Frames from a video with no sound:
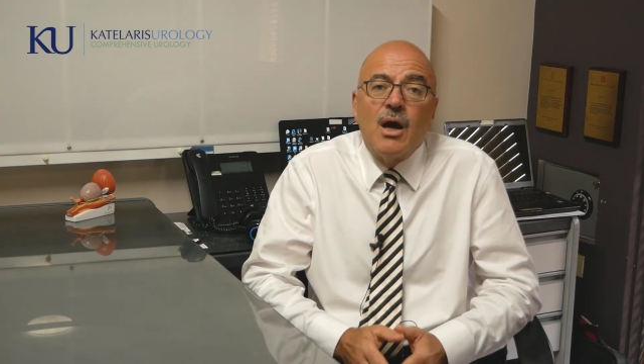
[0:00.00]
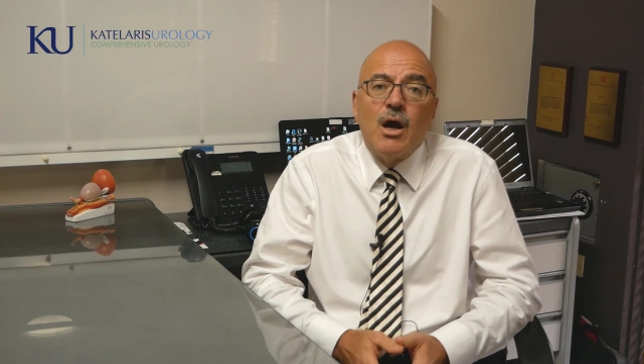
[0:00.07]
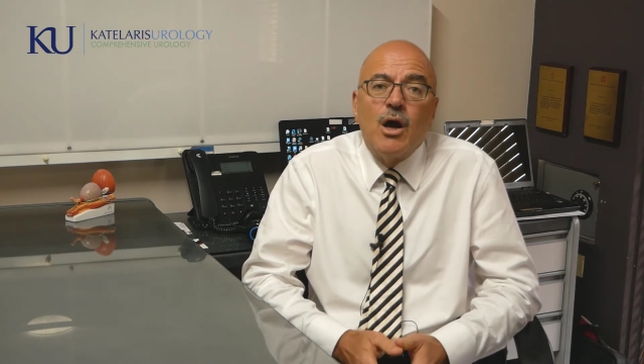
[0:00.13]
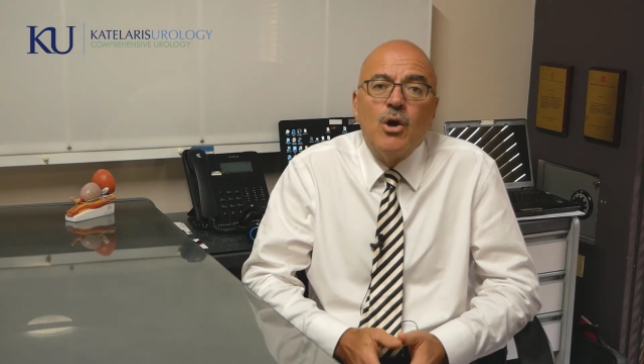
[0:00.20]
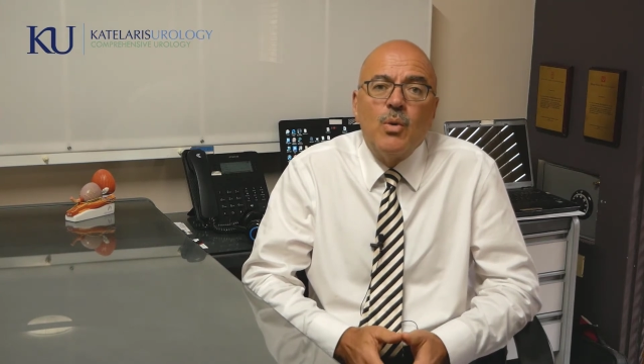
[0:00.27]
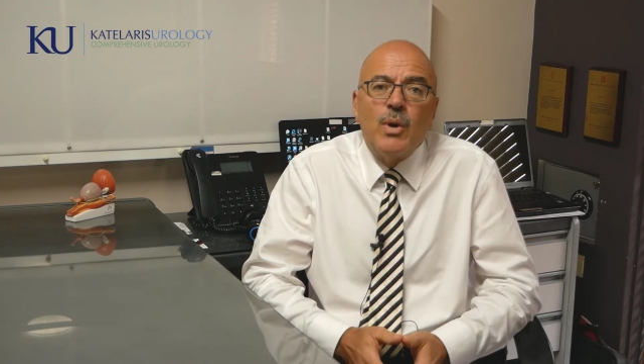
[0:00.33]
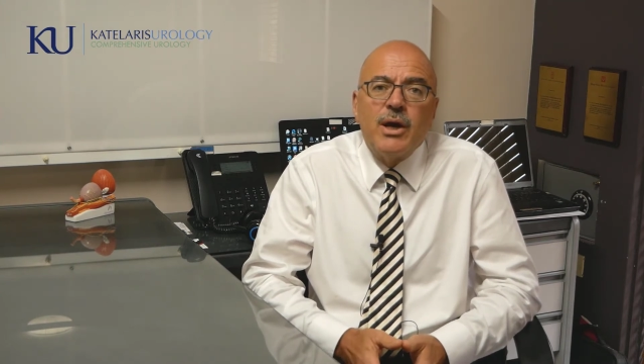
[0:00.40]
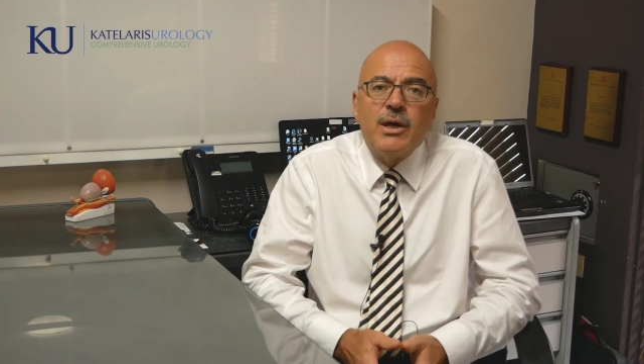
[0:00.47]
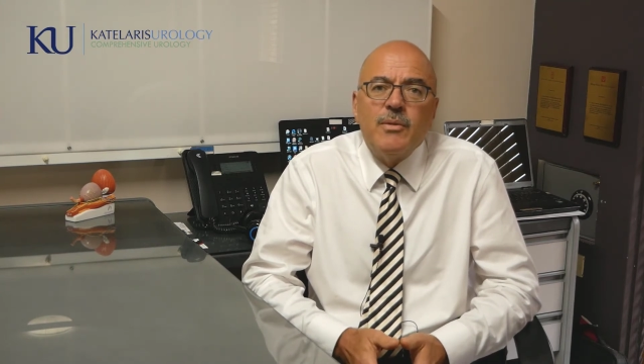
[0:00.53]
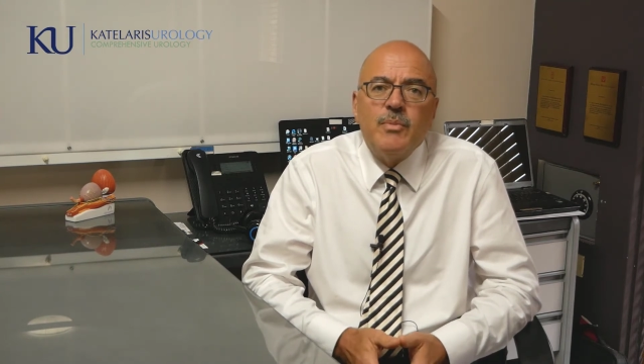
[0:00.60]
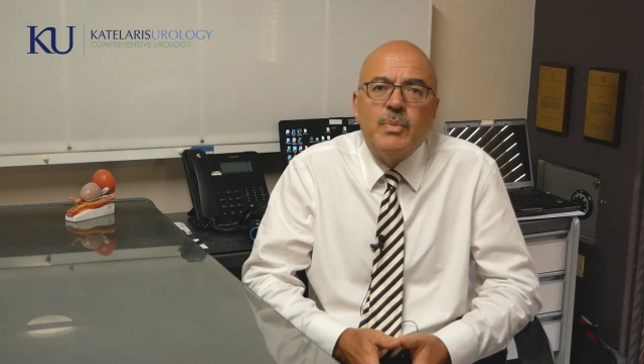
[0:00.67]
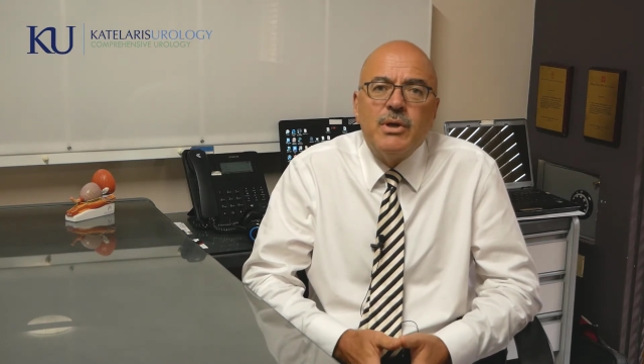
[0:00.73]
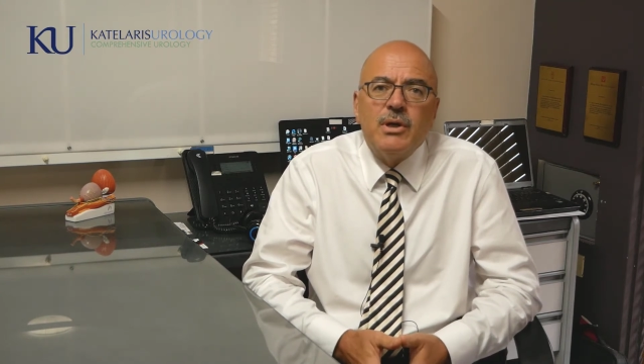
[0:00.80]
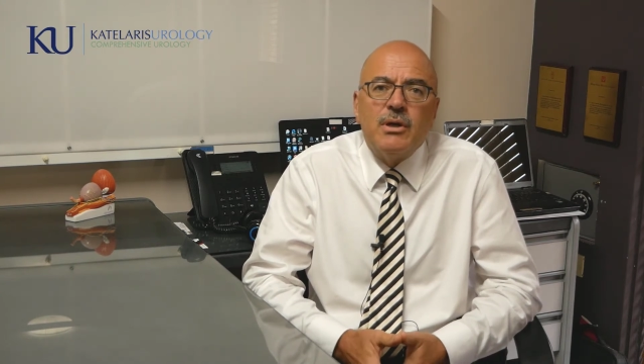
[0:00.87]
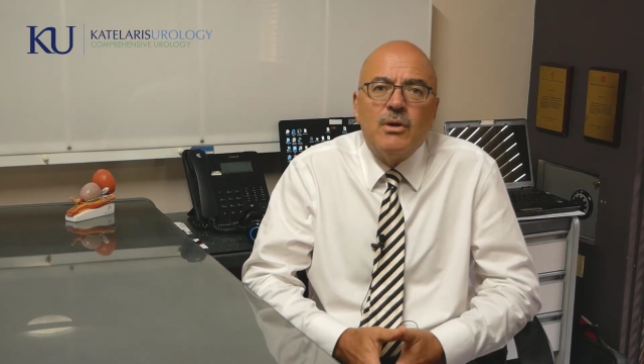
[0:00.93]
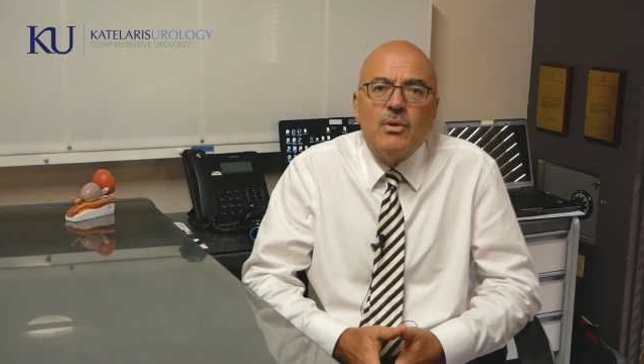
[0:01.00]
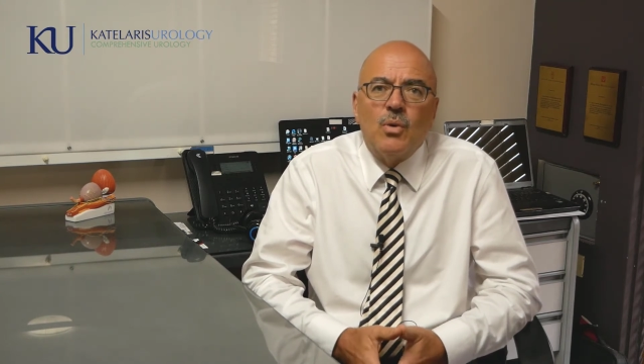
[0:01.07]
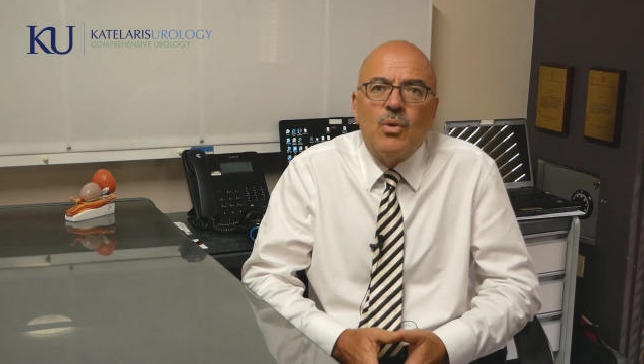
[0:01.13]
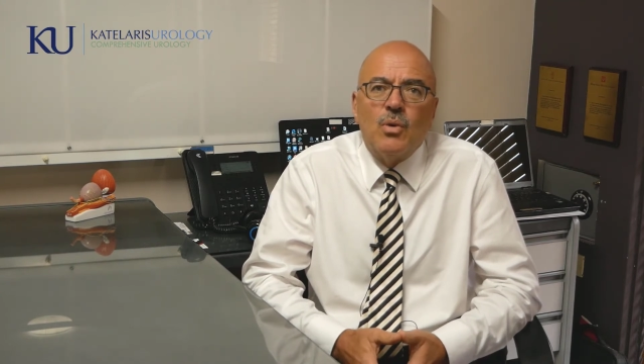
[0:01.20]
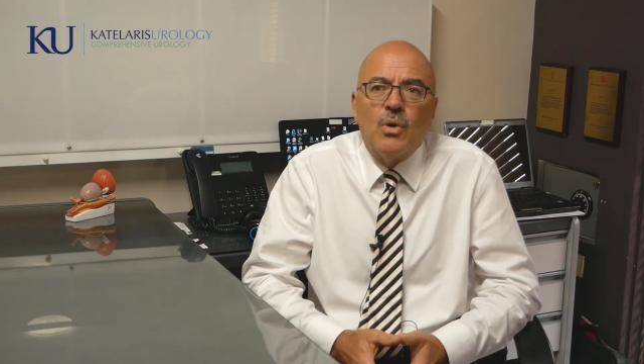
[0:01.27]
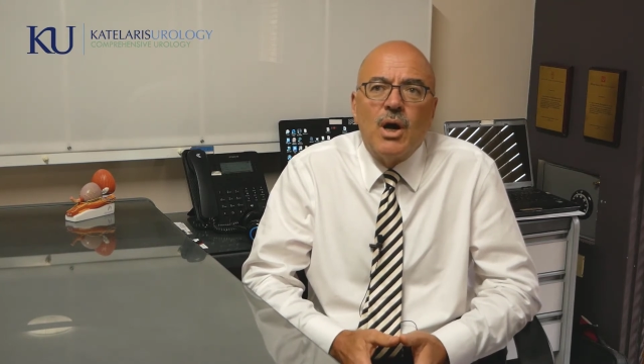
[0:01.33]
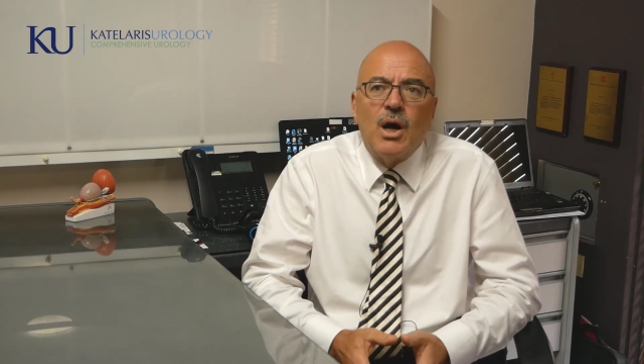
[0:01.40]
OAB,
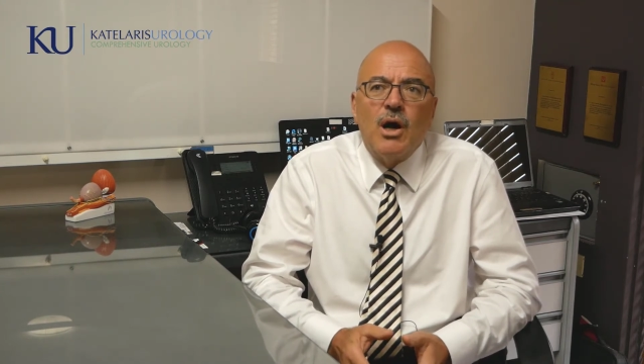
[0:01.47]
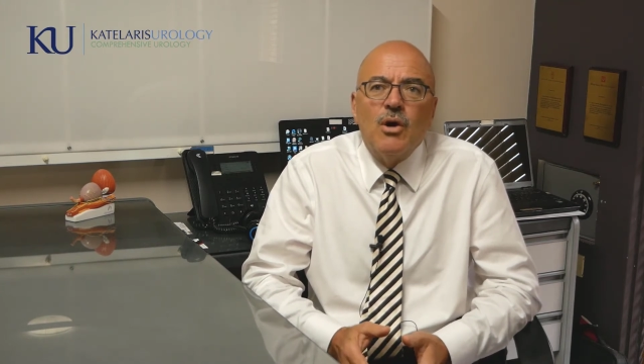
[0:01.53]
or